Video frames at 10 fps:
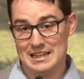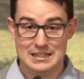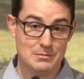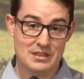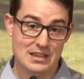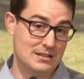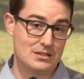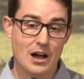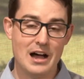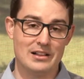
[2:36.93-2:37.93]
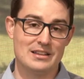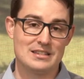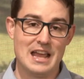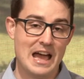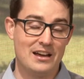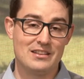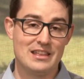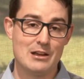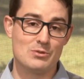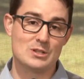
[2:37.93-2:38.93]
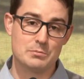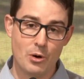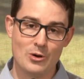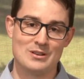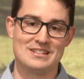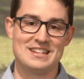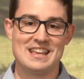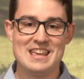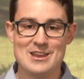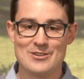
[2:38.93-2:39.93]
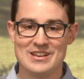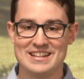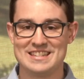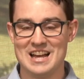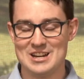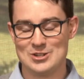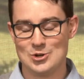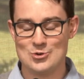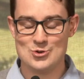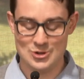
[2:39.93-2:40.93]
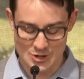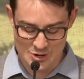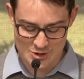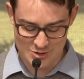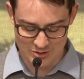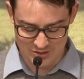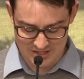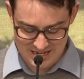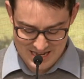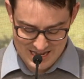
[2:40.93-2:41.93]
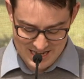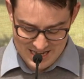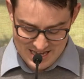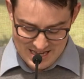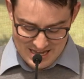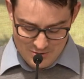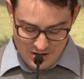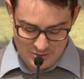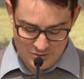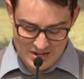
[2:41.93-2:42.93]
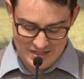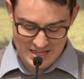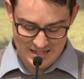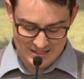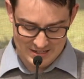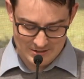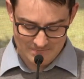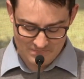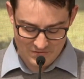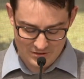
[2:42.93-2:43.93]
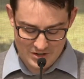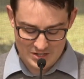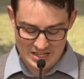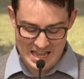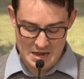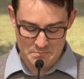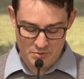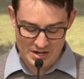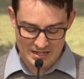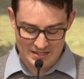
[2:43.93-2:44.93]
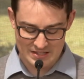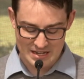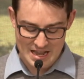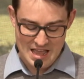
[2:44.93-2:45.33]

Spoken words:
Timothy and Silas, how did they respond to hearing such good news? Well, three things. Firstly, it brings